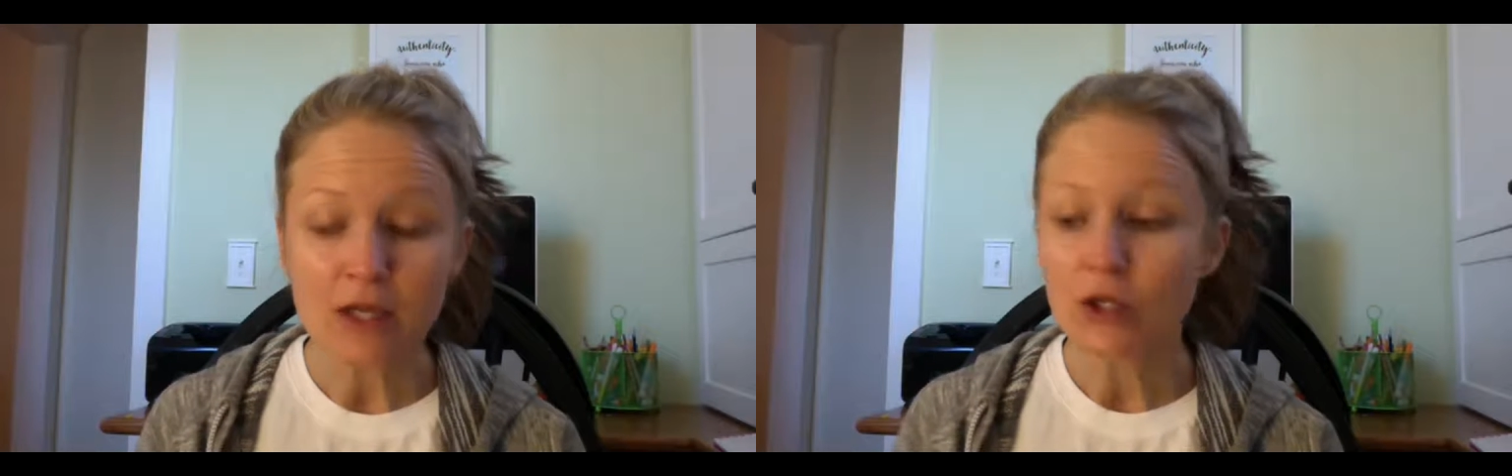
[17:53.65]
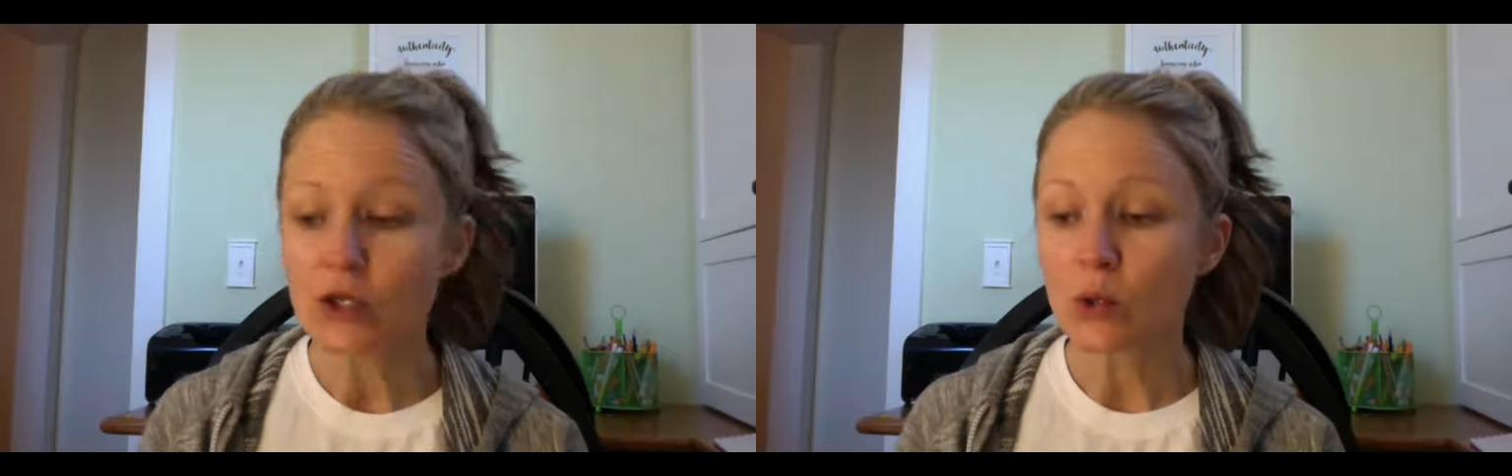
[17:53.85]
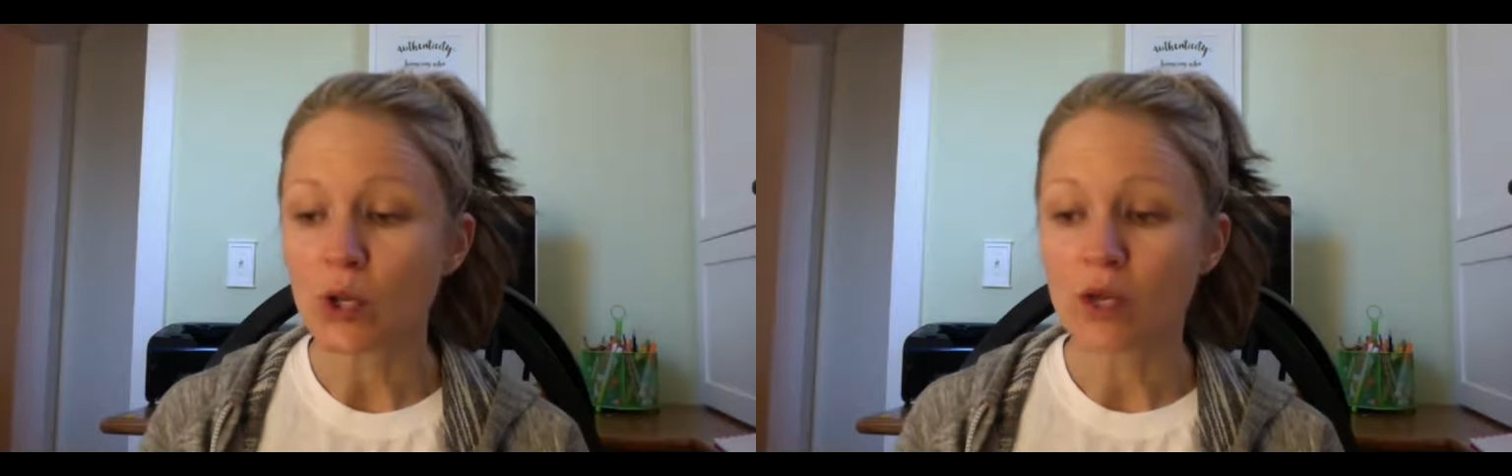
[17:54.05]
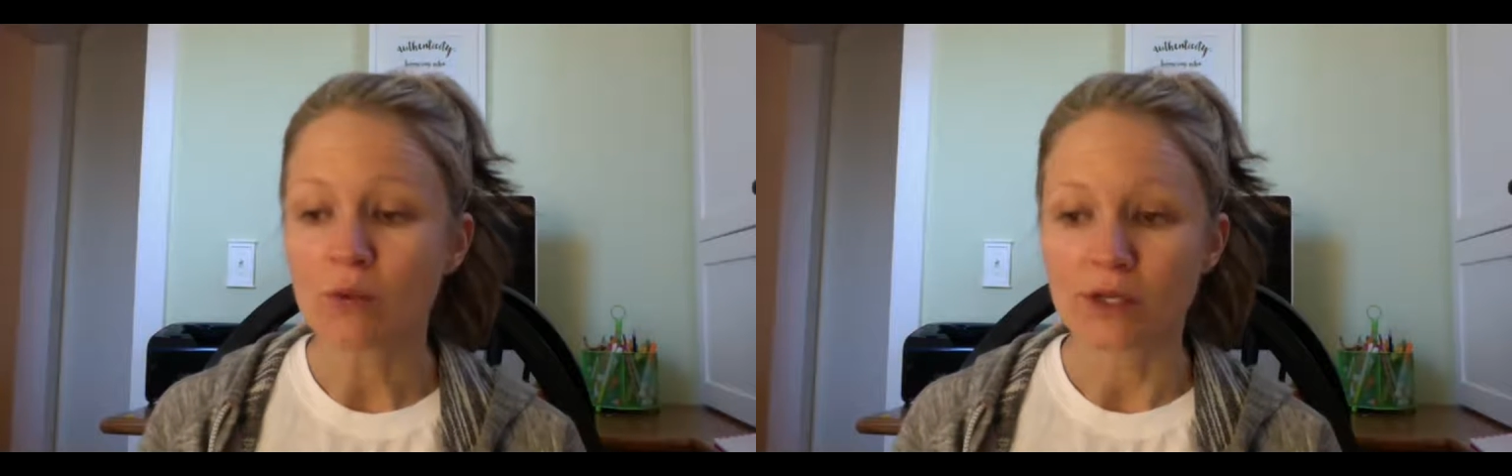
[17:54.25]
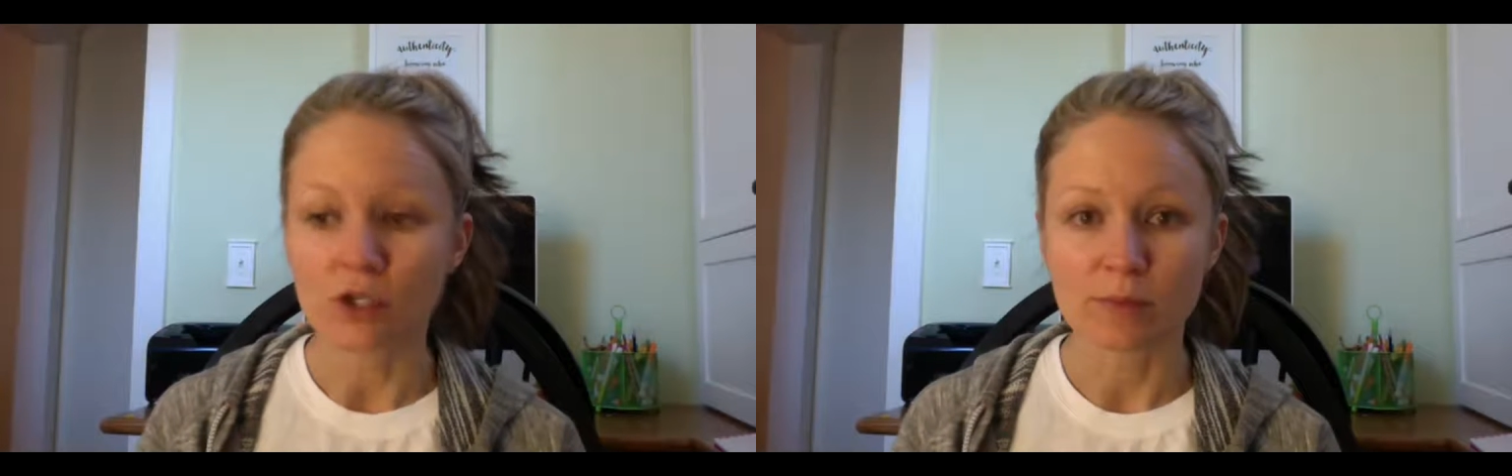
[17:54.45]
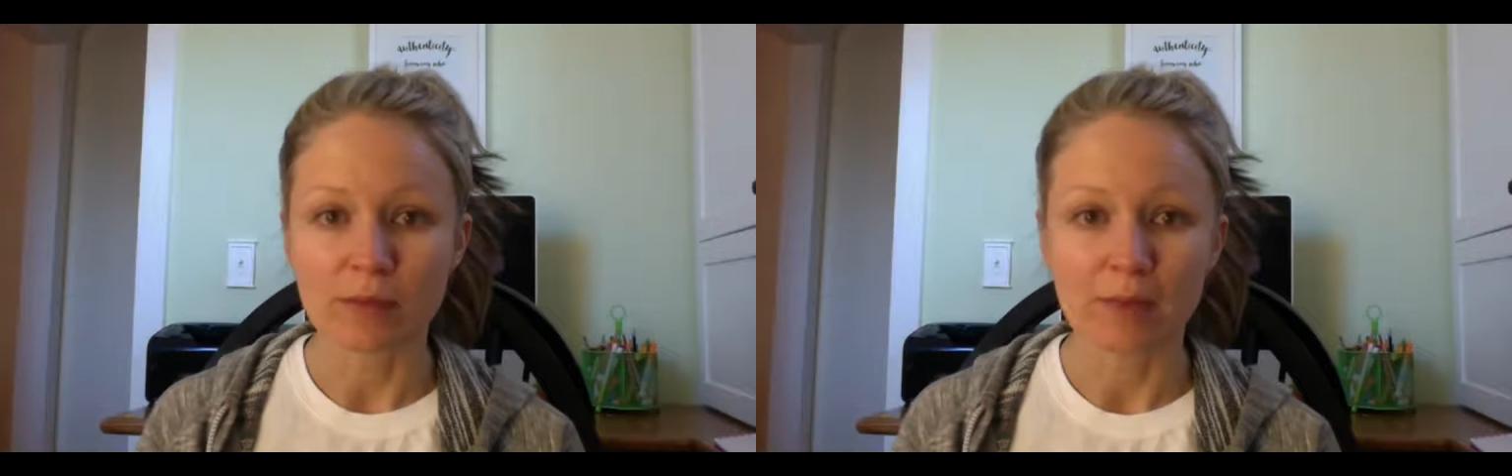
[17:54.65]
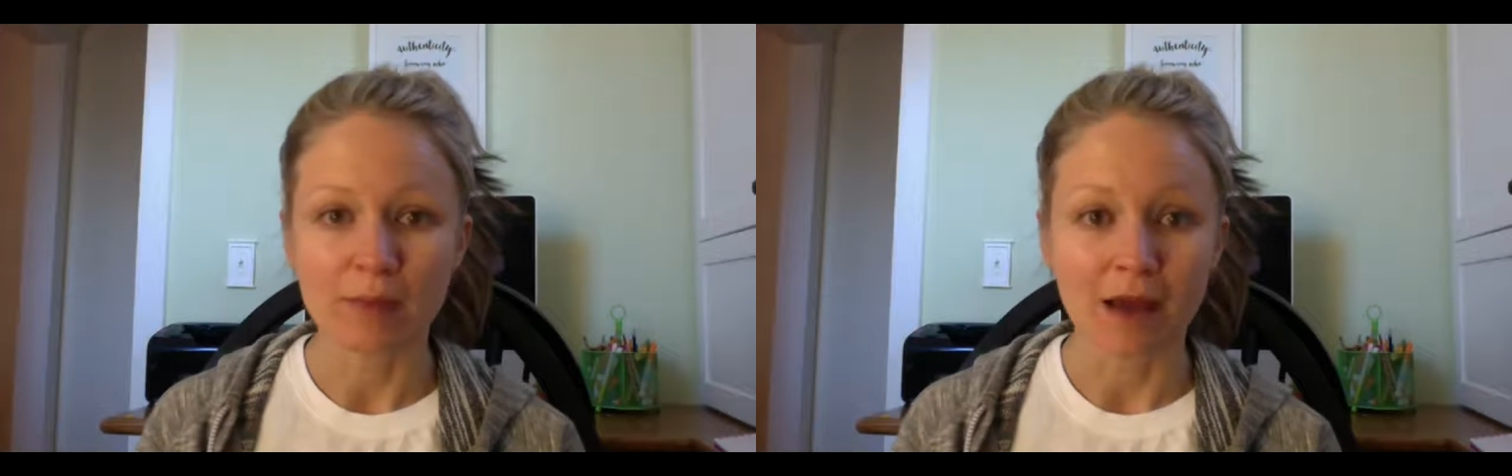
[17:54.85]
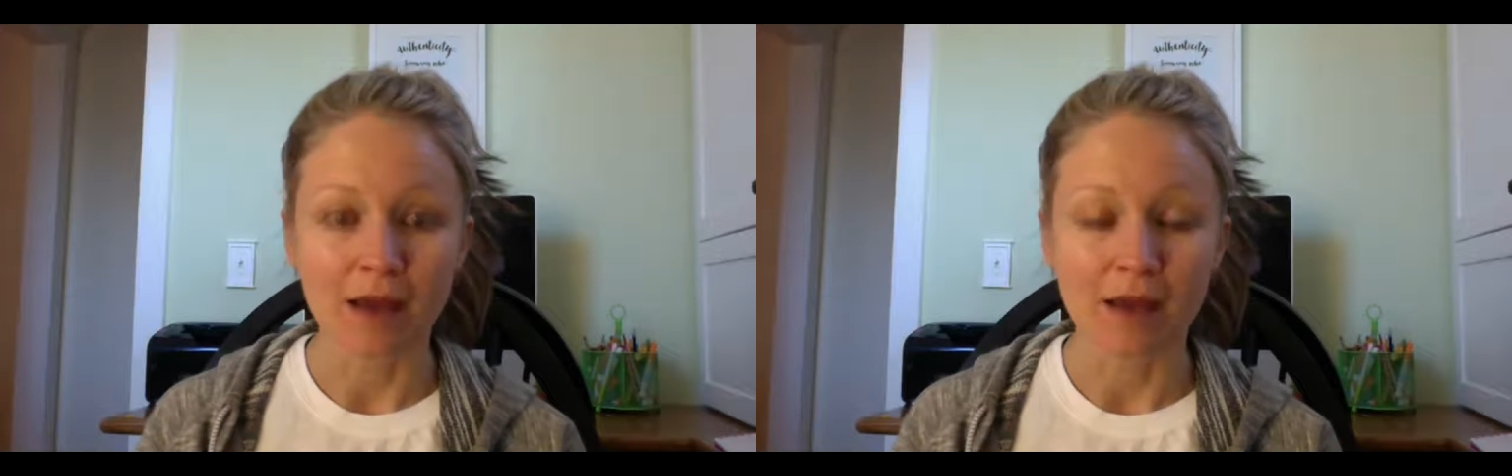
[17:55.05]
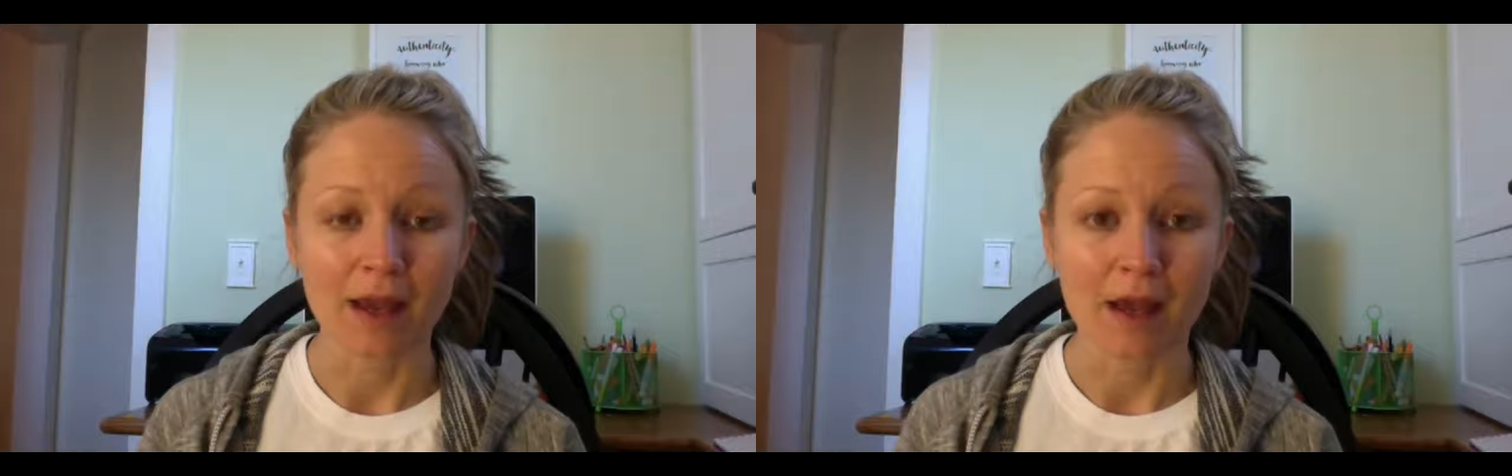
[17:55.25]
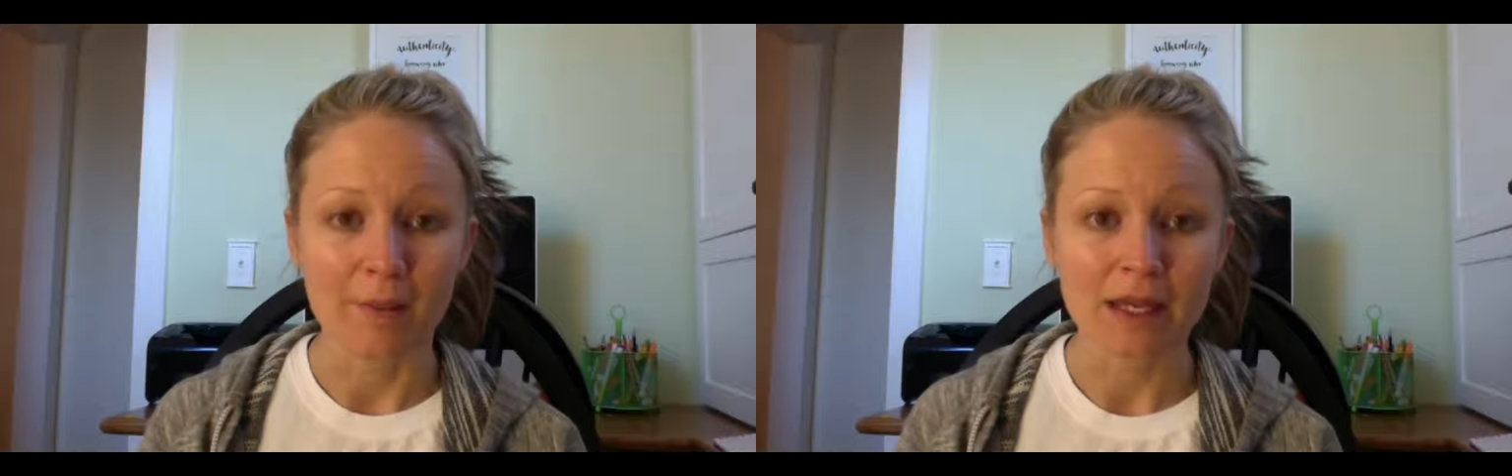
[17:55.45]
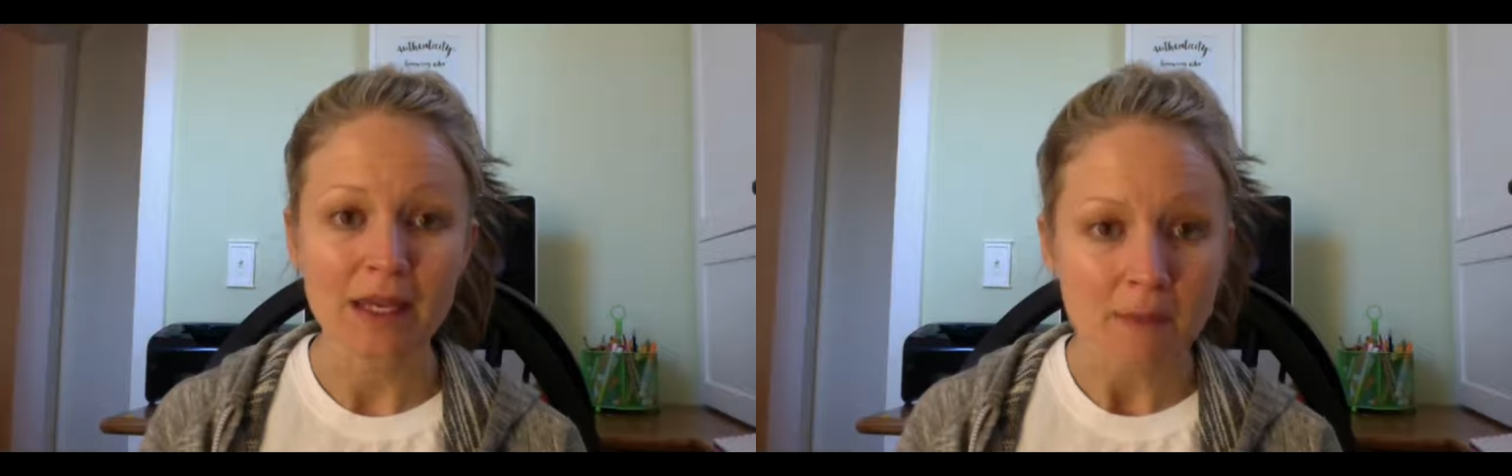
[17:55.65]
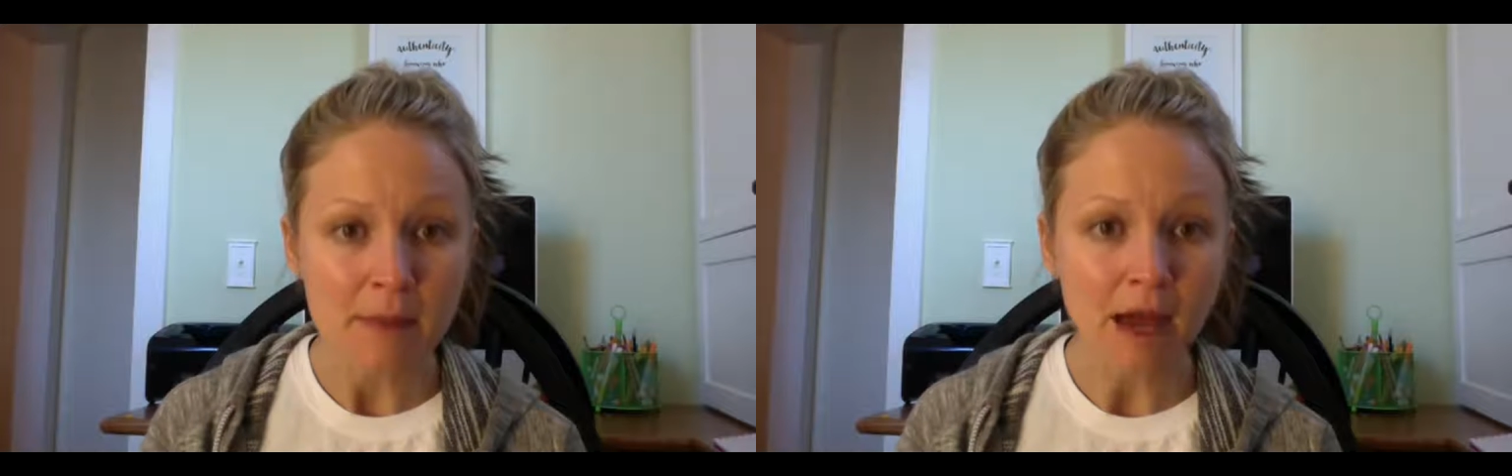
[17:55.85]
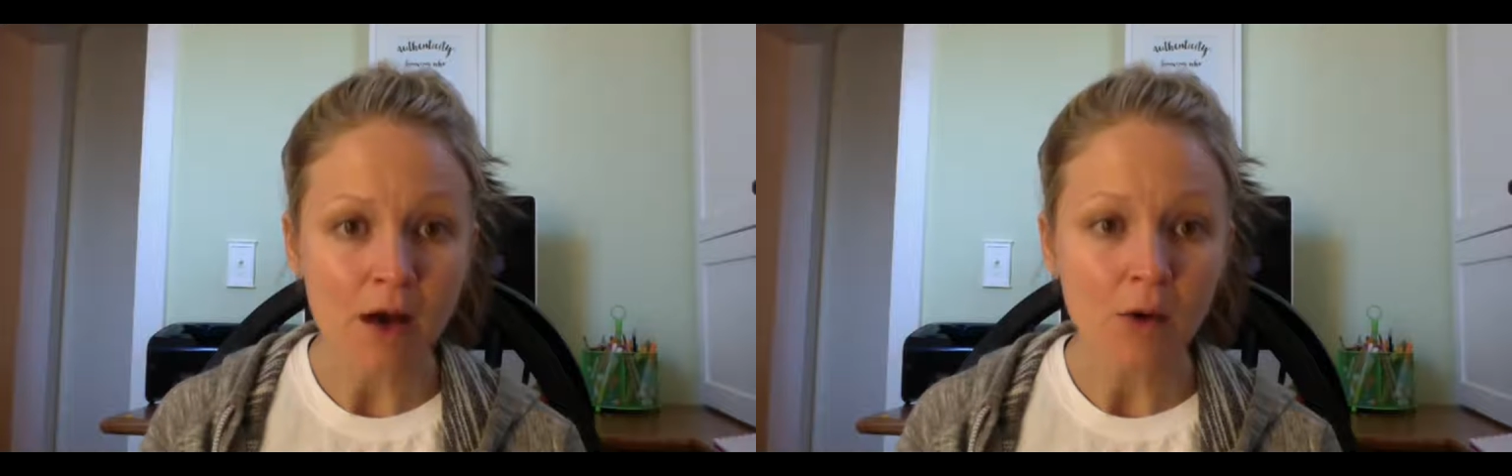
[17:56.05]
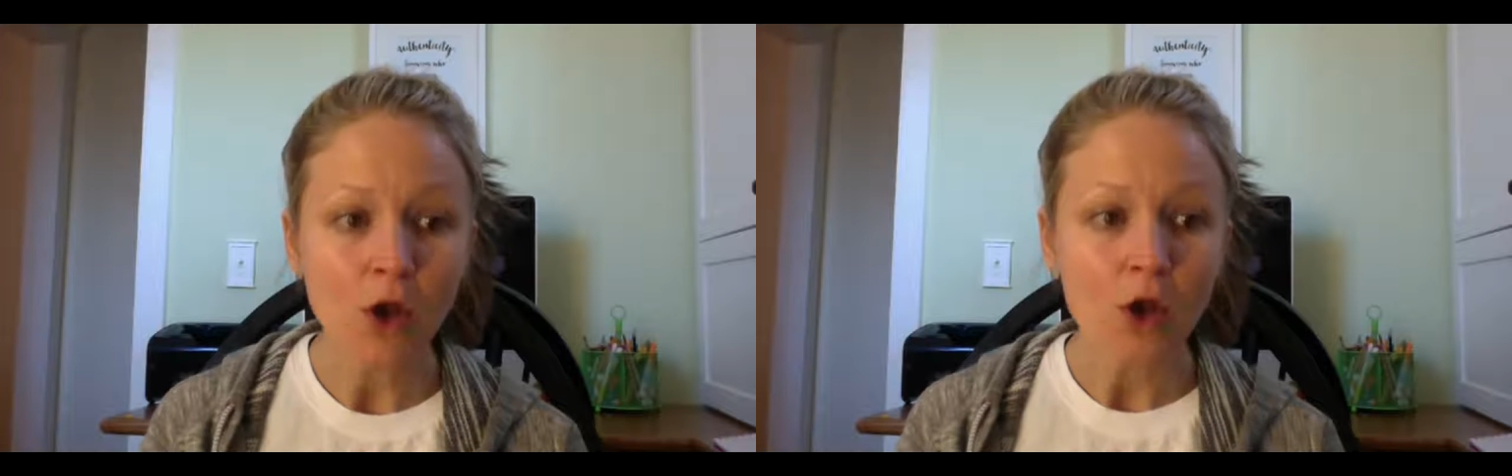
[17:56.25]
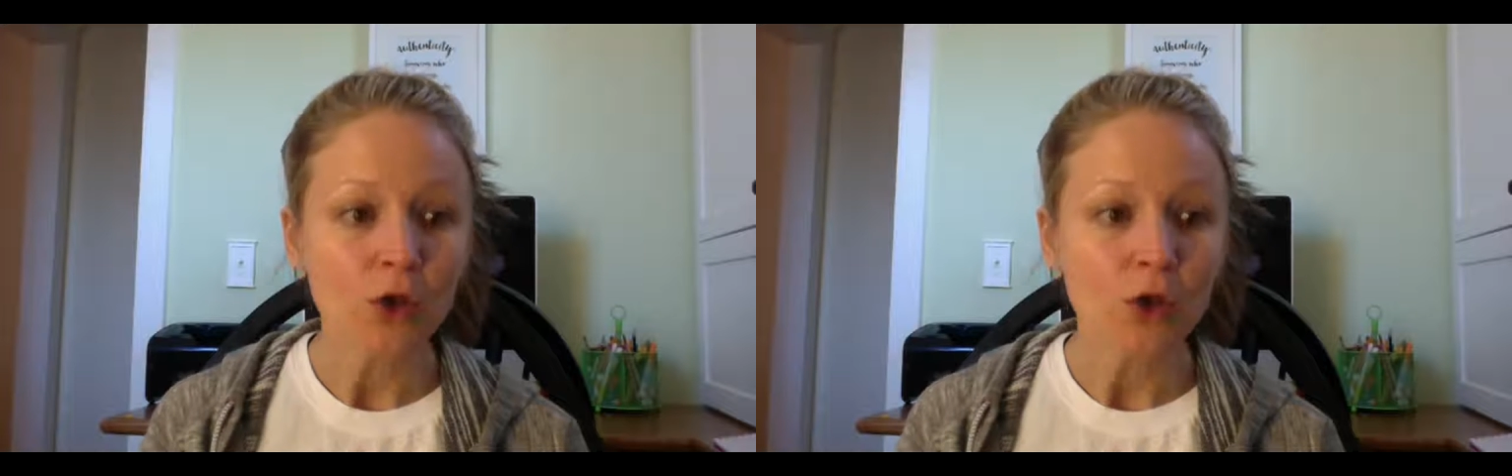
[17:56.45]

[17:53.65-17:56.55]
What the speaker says: You can reach me by email.